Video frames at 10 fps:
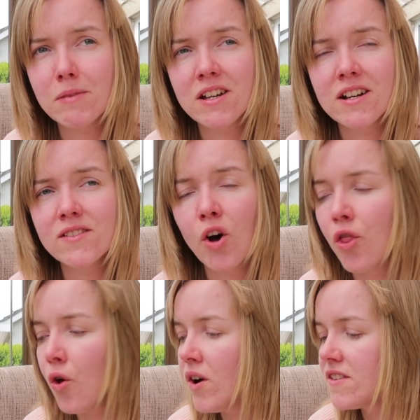because
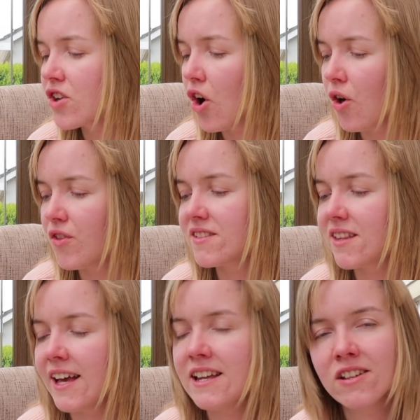although it's got all the
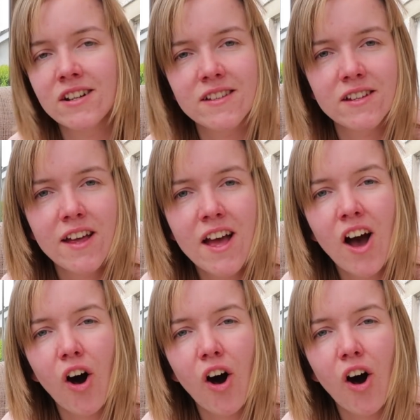sliders and